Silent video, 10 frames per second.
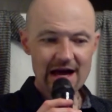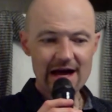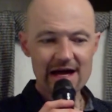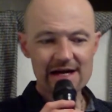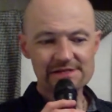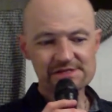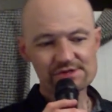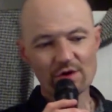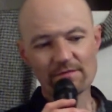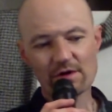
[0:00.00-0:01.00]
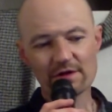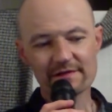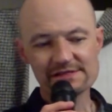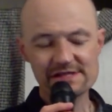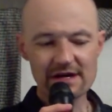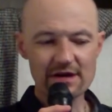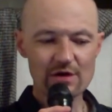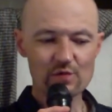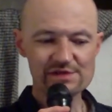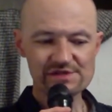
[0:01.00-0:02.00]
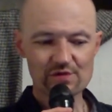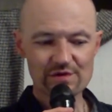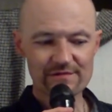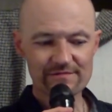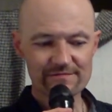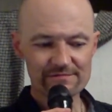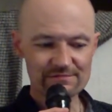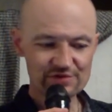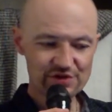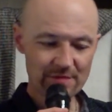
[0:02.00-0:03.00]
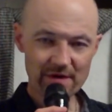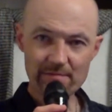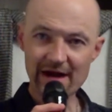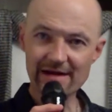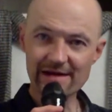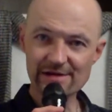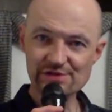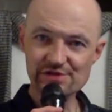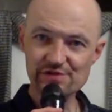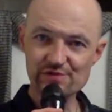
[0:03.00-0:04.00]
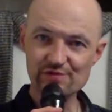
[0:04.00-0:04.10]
And Snowfall in the Sahara was sort of jumping back into